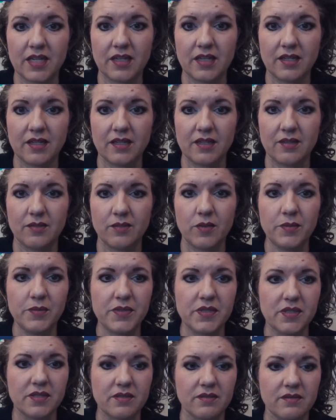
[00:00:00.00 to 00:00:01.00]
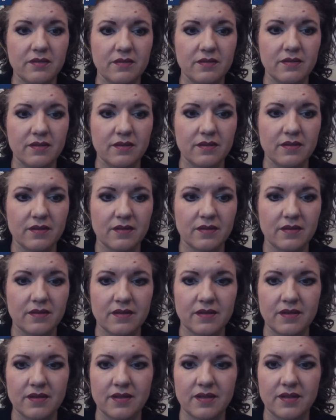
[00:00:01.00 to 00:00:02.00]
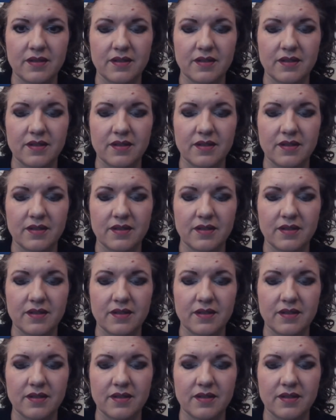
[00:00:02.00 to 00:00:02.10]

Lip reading: Mary Kay is whoops. Launching this fall.